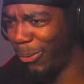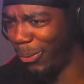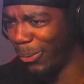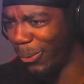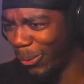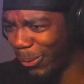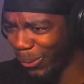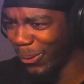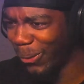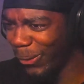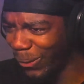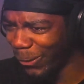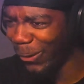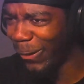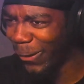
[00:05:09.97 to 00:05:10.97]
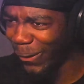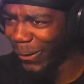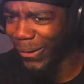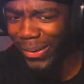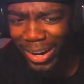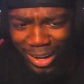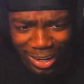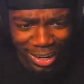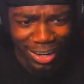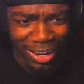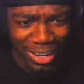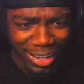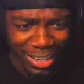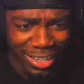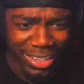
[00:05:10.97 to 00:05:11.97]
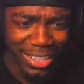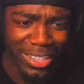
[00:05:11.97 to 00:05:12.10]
memories. They start to mirror the Middle East.